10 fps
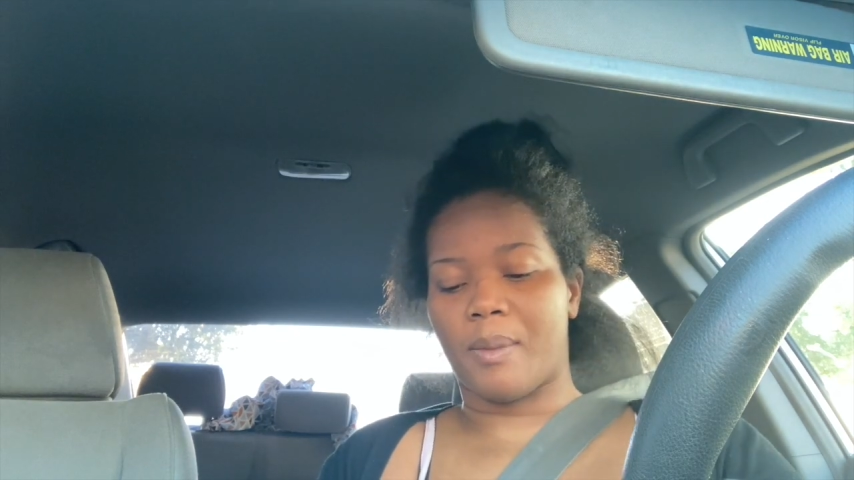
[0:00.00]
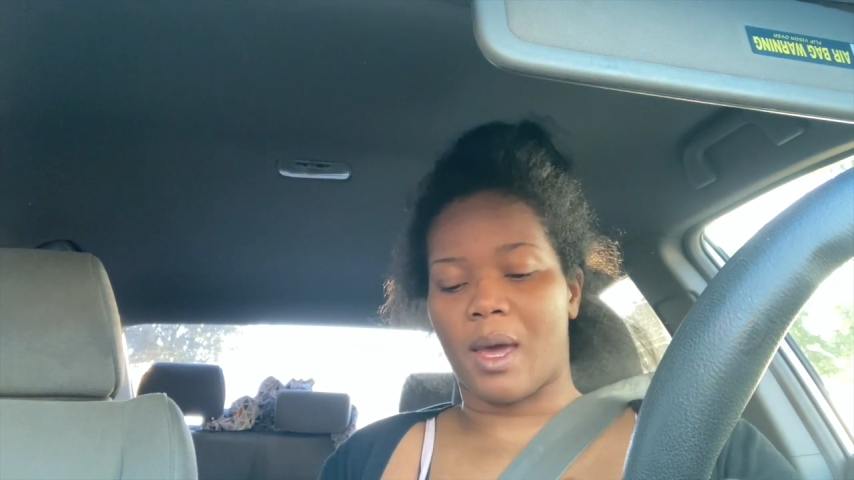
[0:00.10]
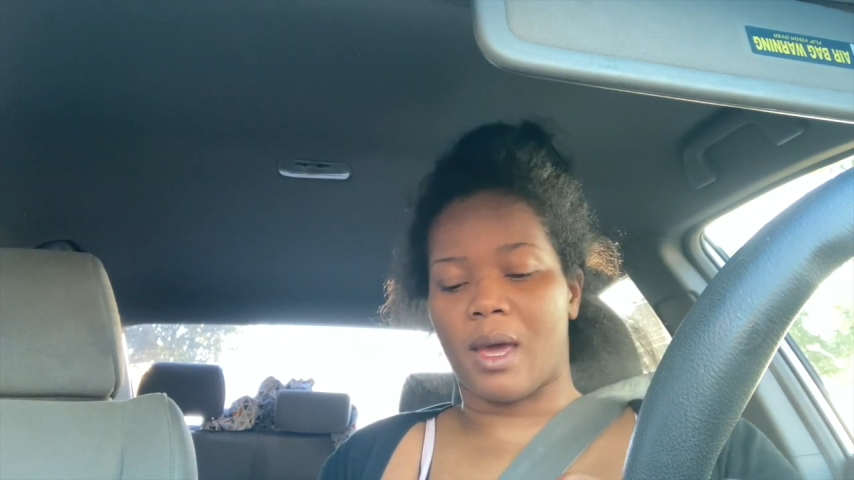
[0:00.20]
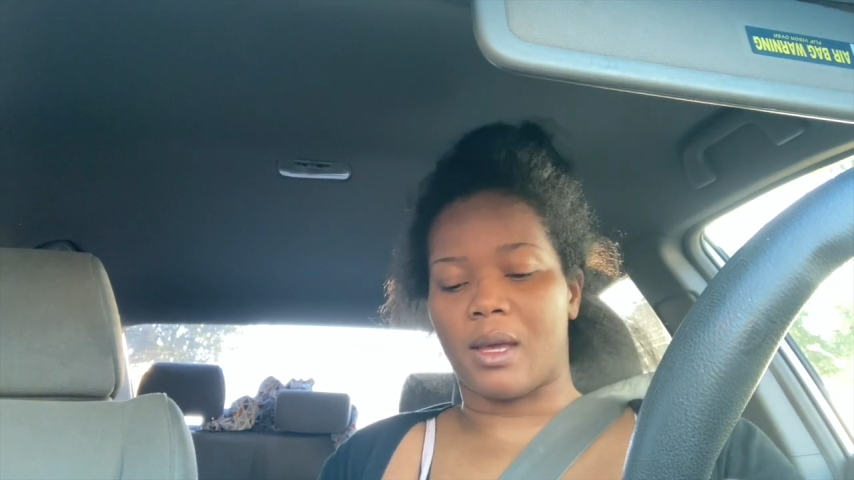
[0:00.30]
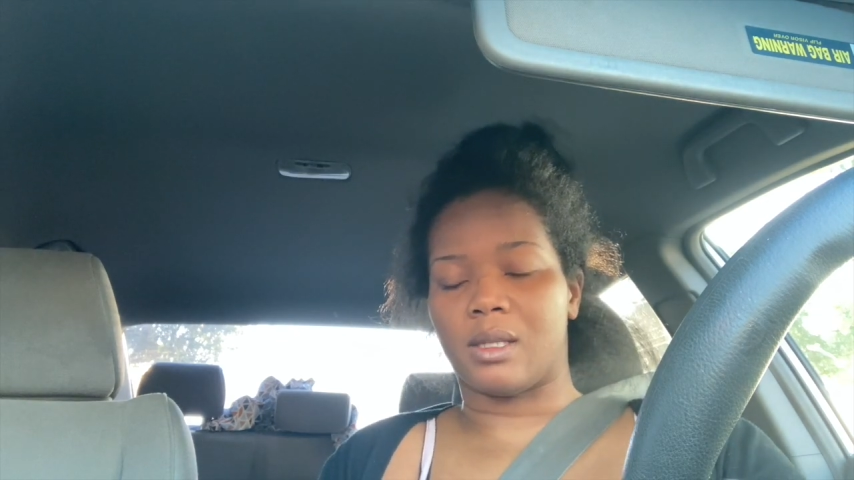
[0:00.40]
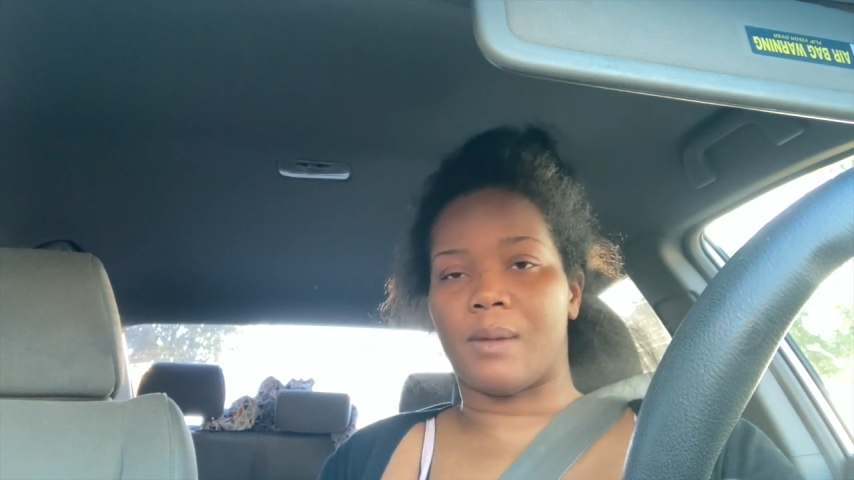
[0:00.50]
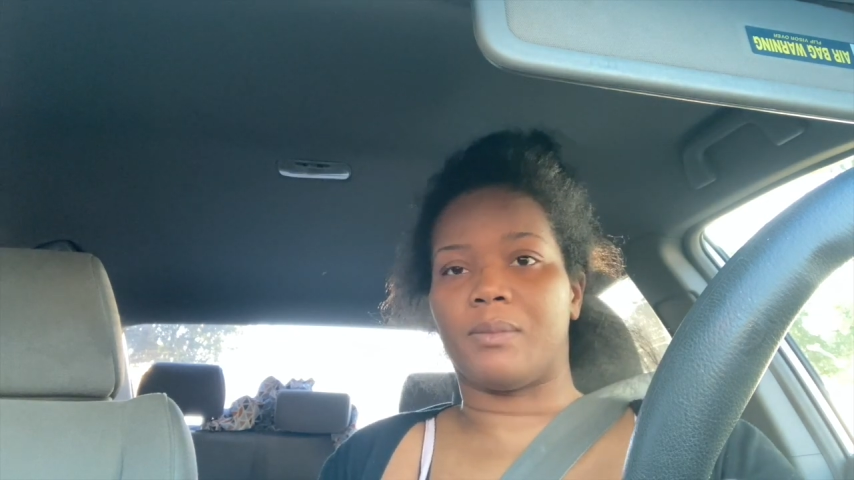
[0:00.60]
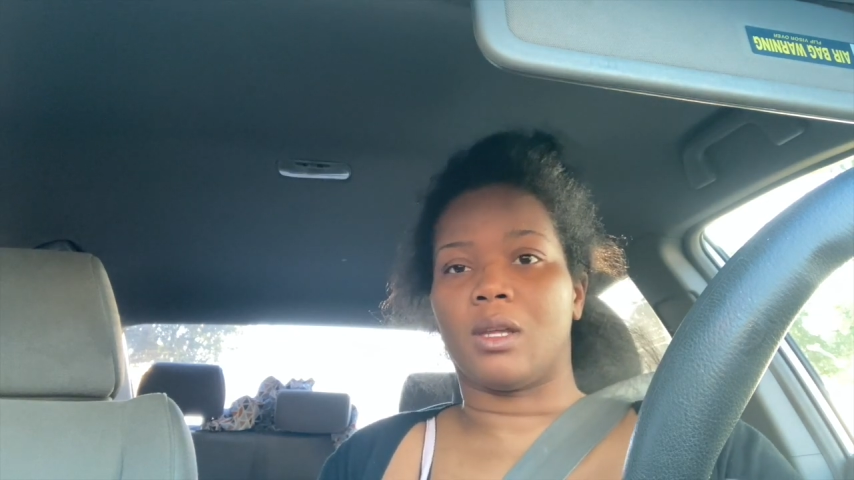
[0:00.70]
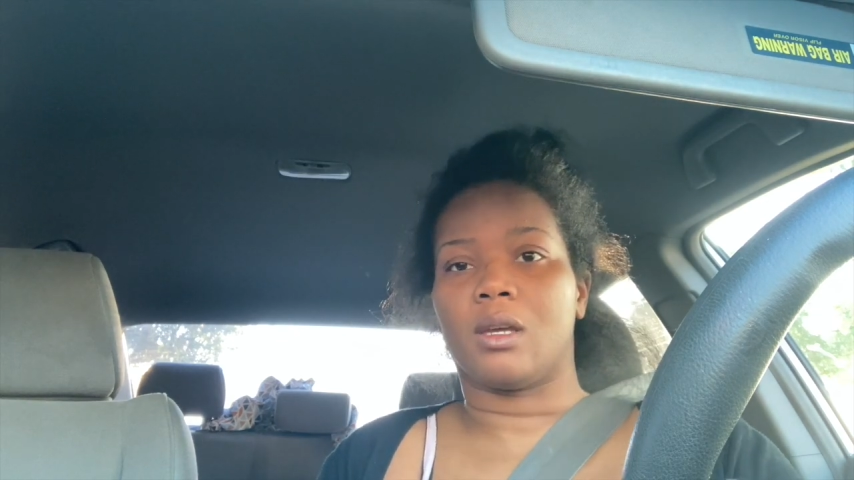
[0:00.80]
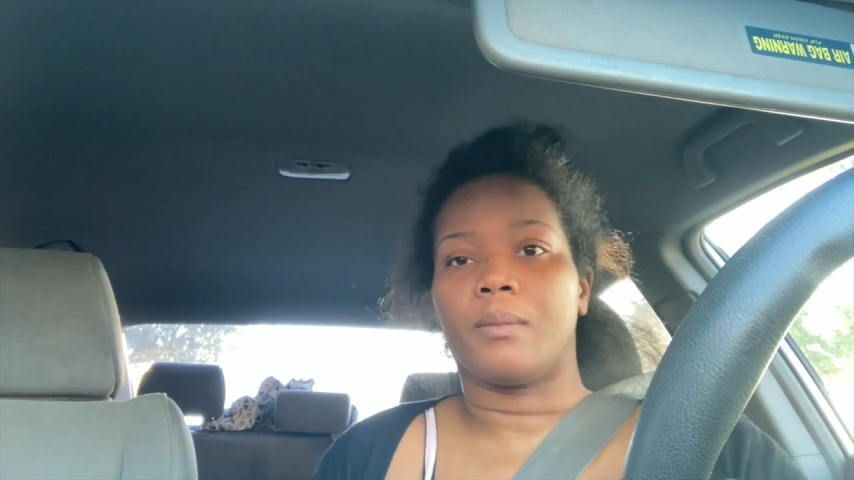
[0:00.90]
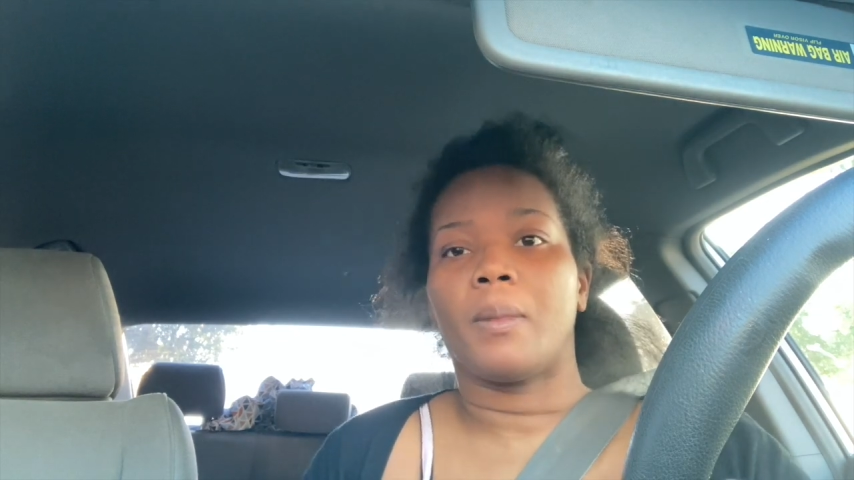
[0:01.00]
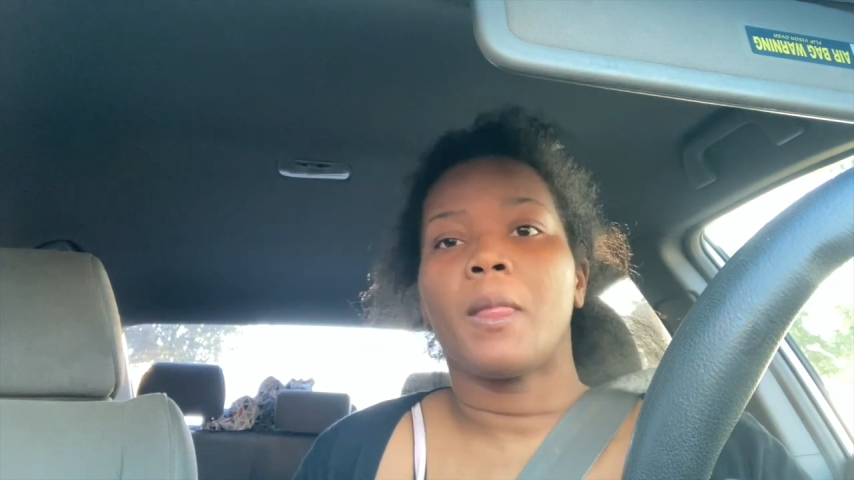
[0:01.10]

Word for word: pay something.